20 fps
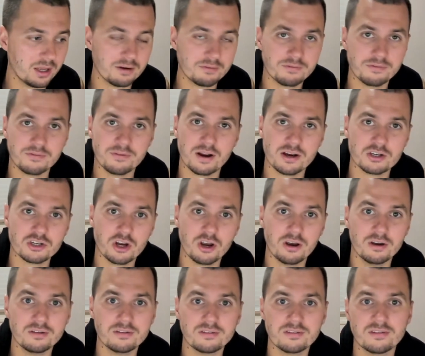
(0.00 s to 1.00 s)
at a fresh
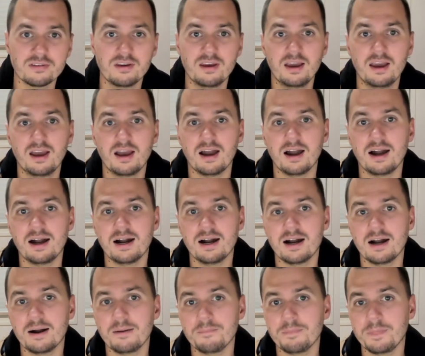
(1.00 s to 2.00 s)
host
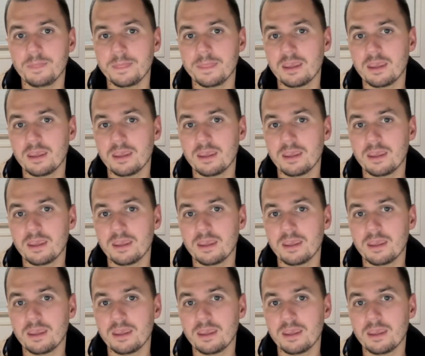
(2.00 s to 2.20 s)
um,